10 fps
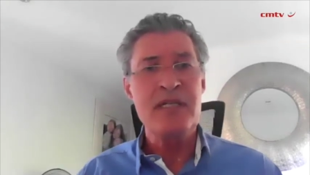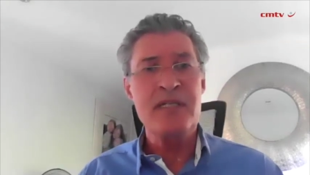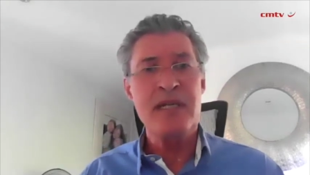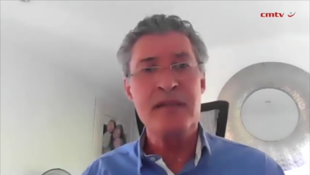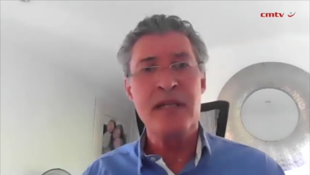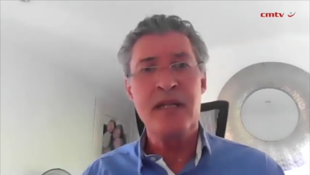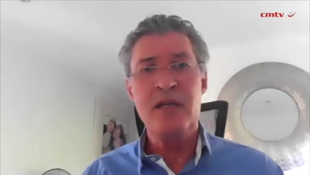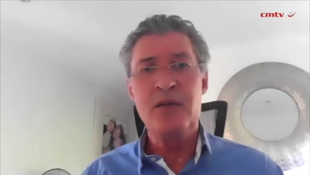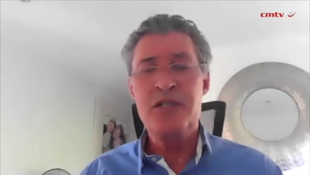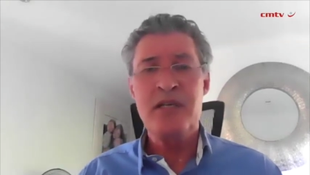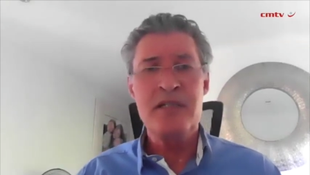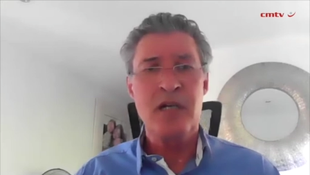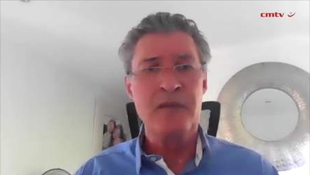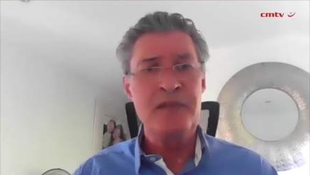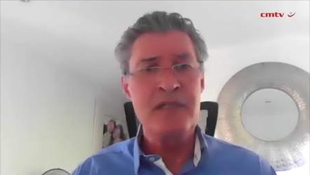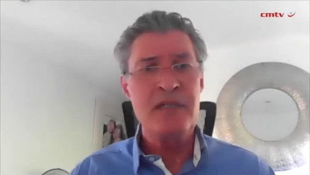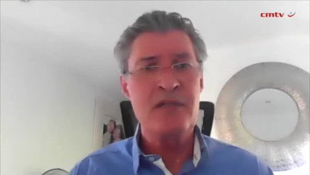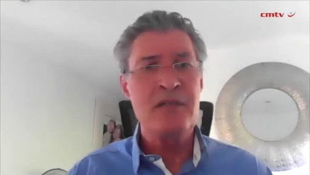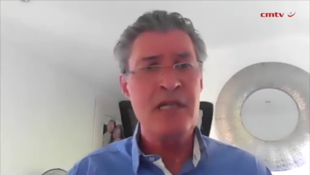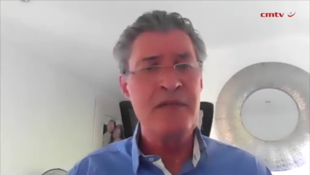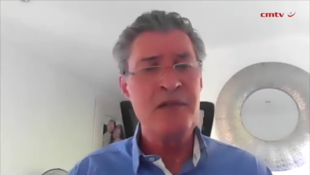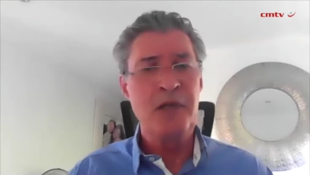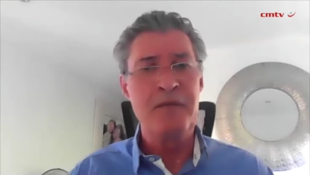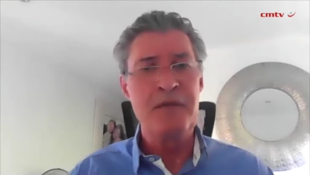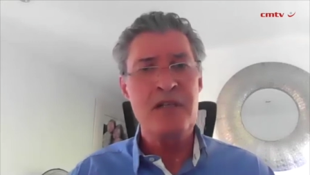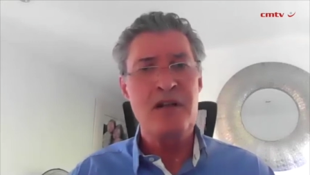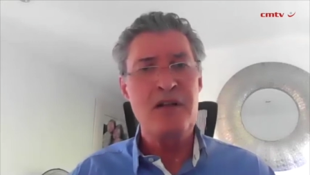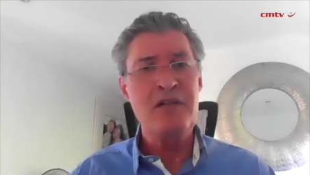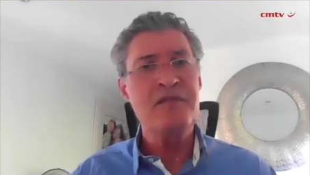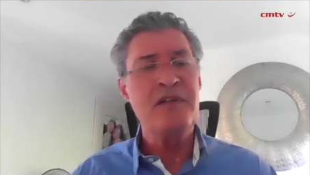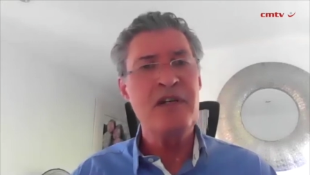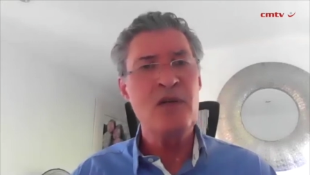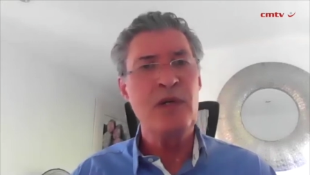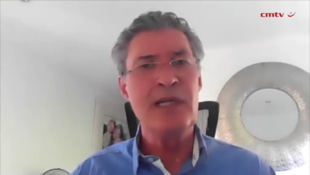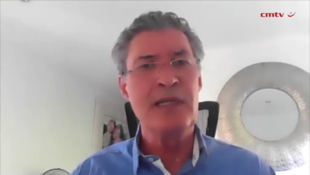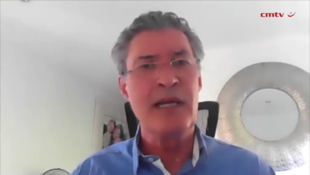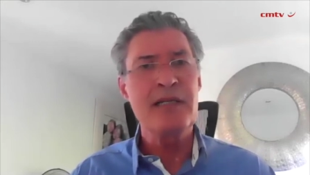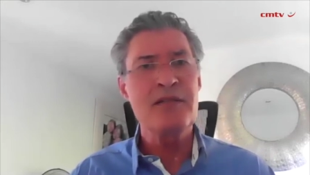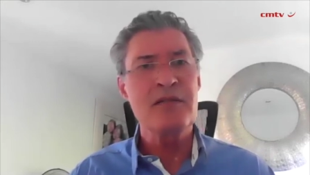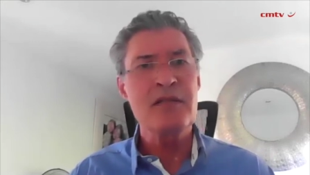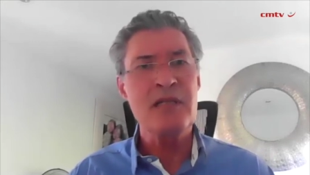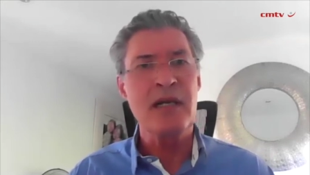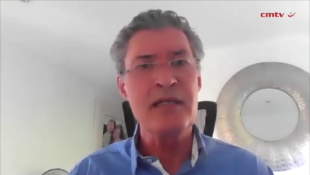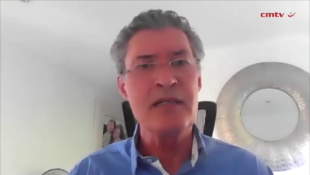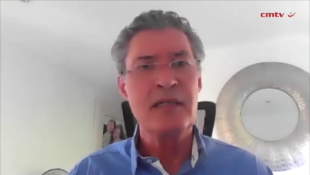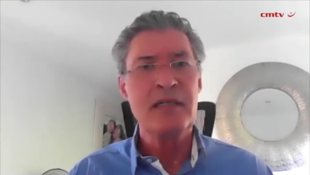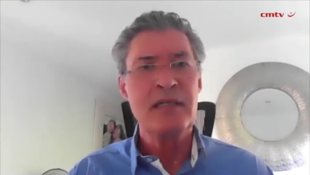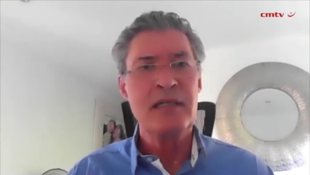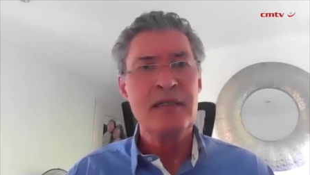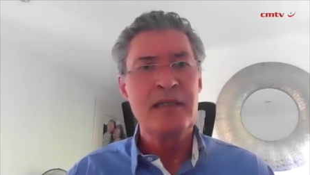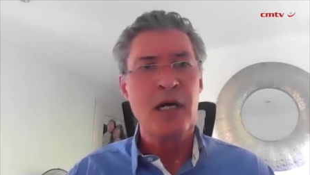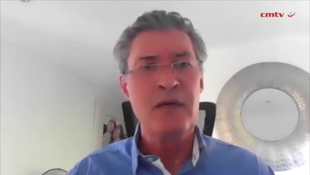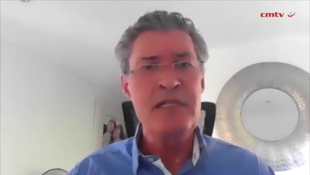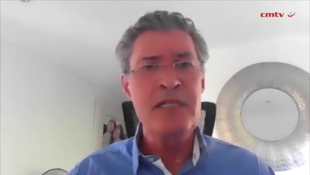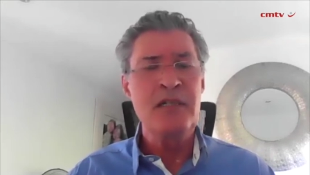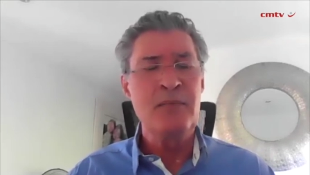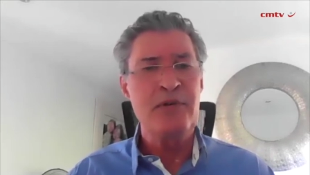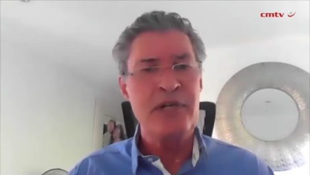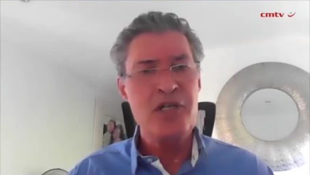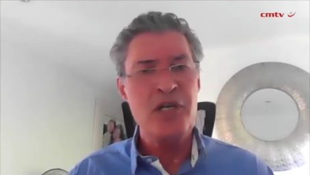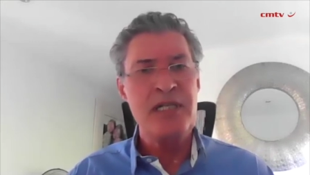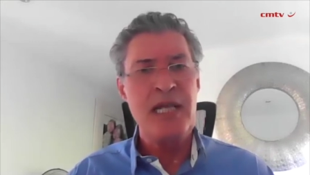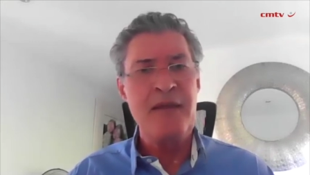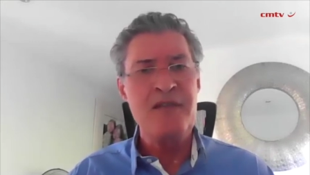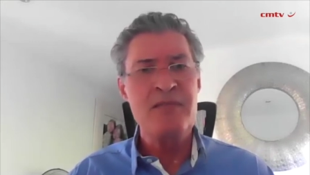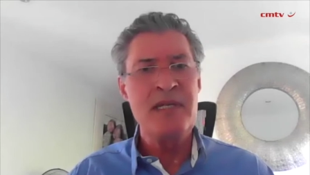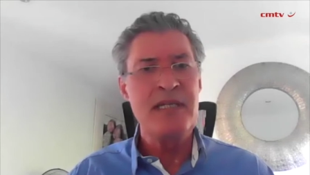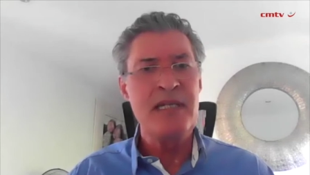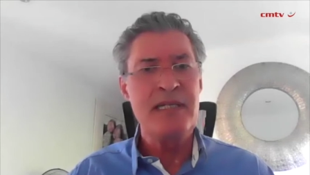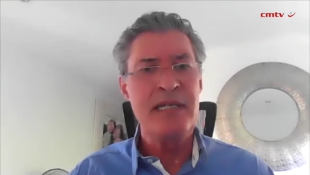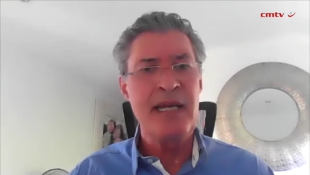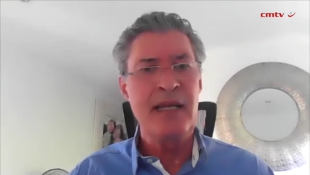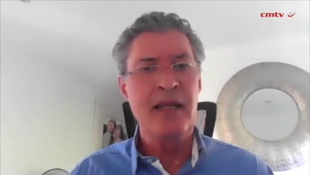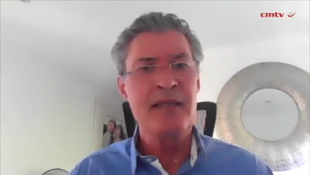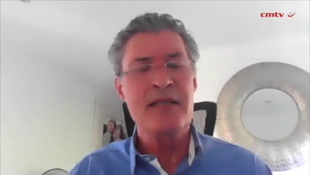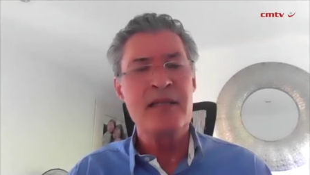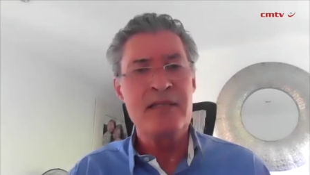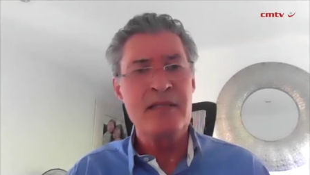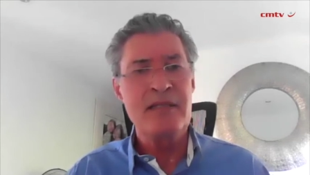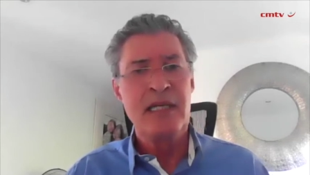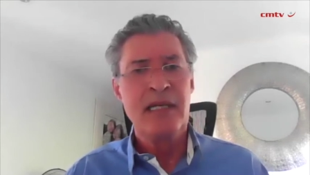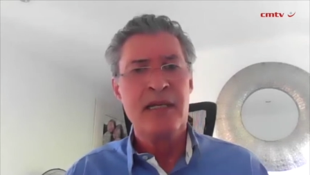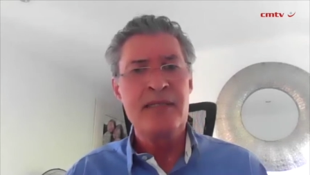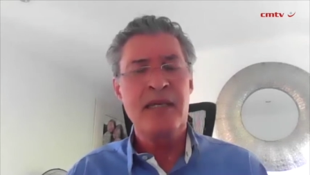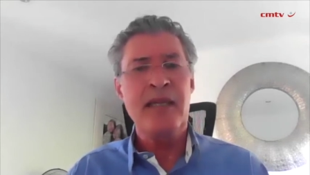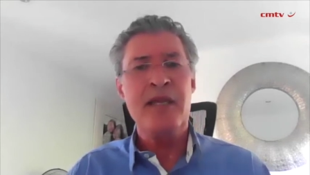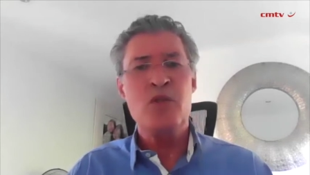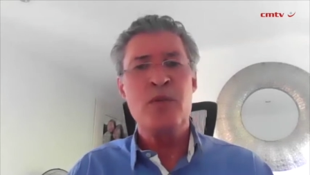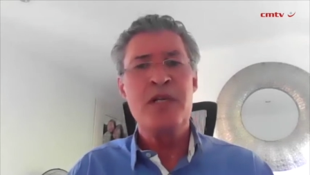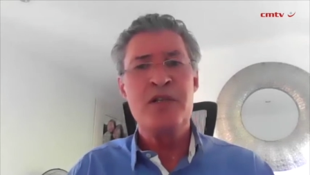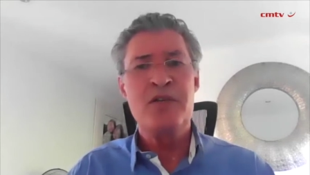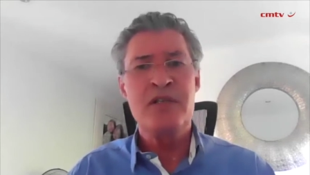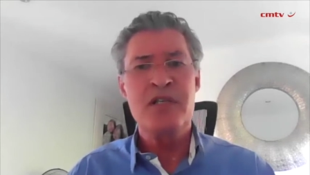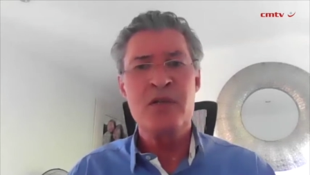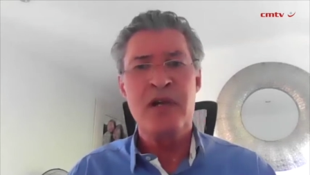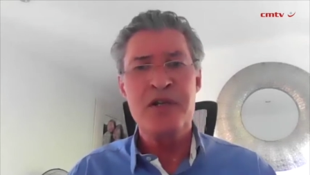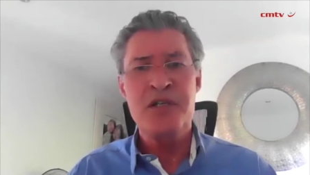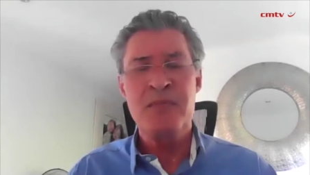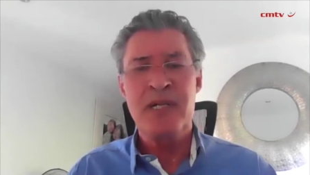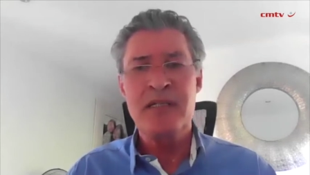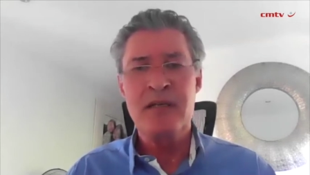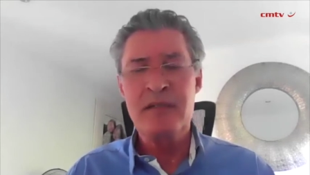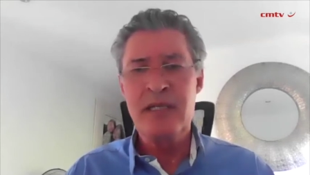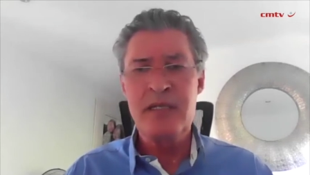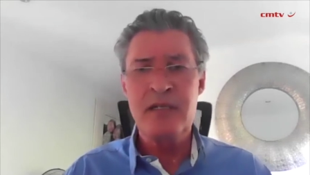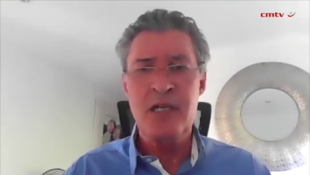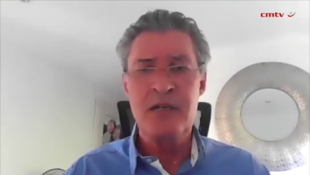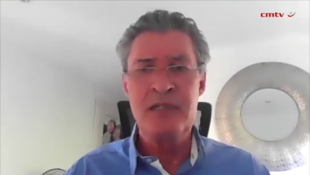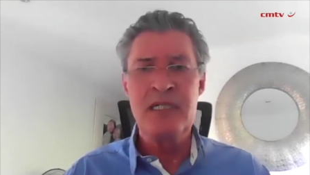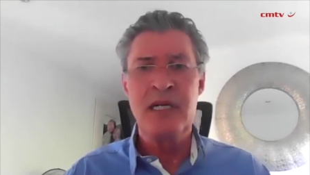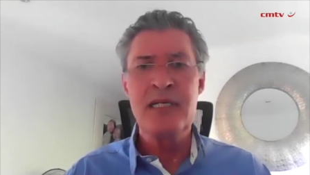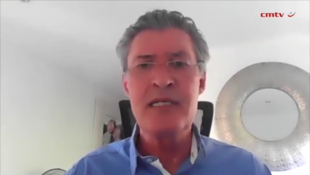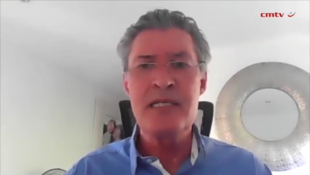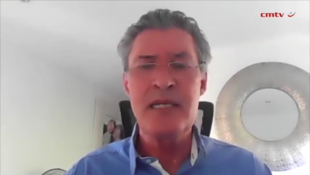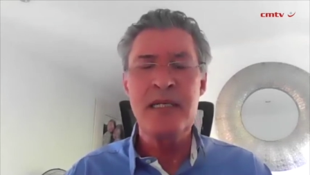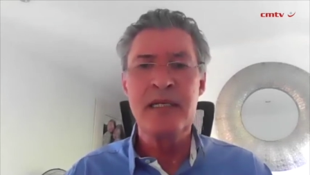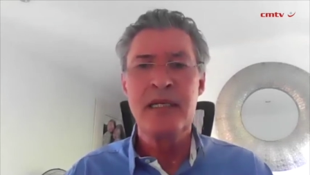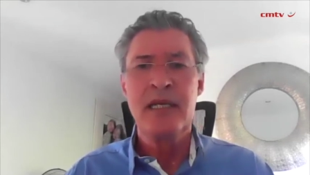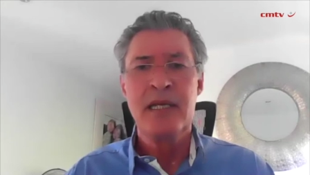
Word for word: extent that OHS officers or safety officers are not very well liked on site. They obviously got pressure and they have to meet their deadlines, and it's a catch-22 situation, but I don't think the COVID-19